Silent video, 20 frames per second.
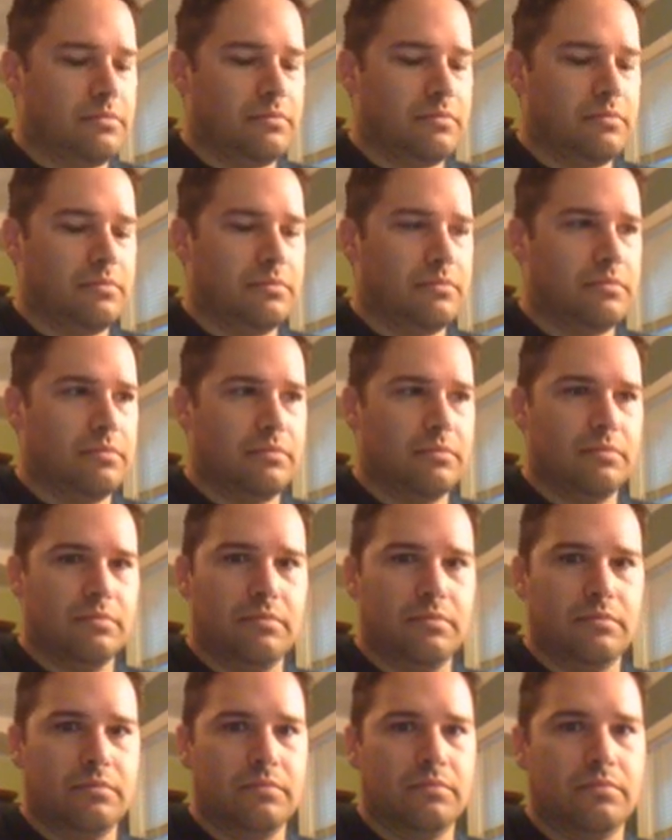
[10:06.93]

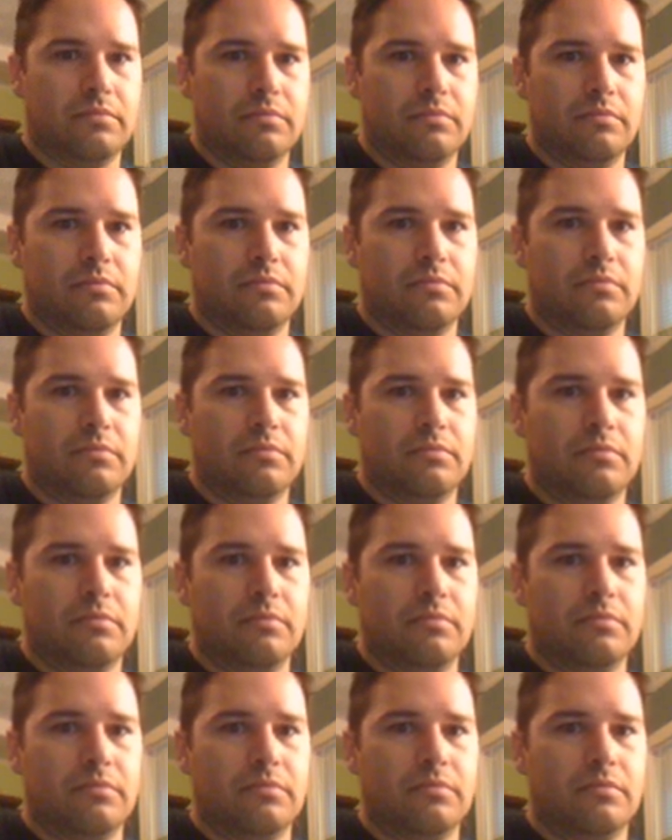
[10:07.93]

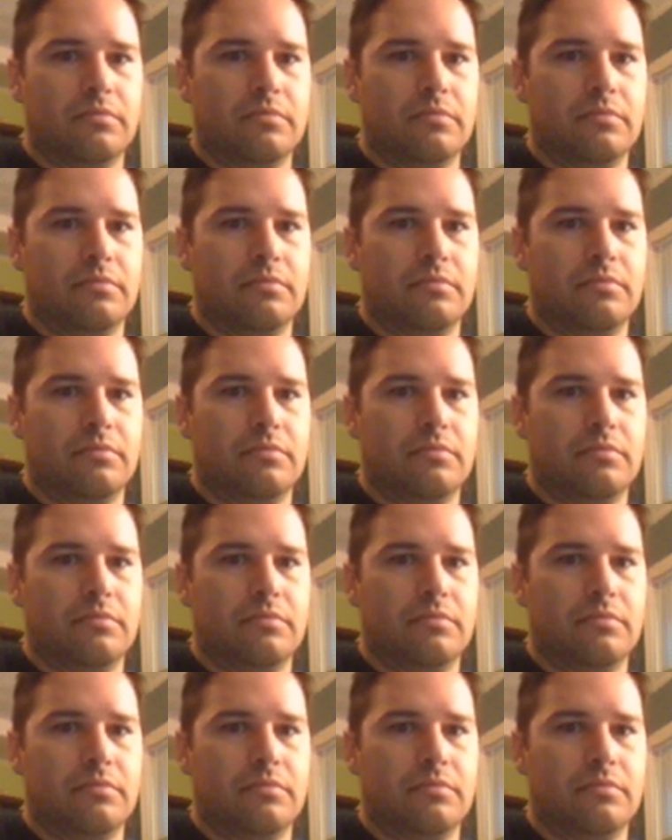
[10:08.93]
[no speech]